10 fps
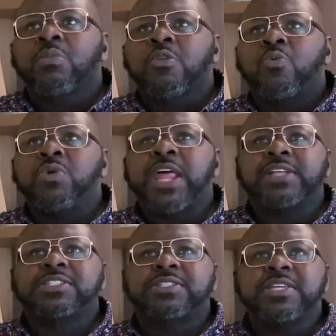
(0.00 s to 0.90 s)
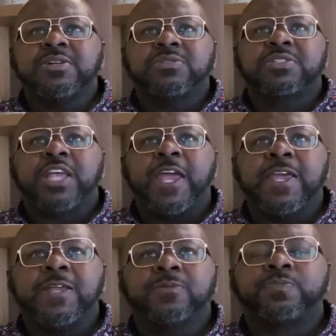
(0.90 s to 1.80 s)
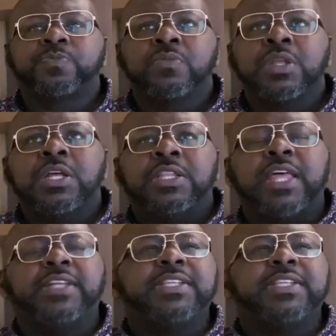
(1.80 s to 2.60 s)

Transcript: what I still say. Like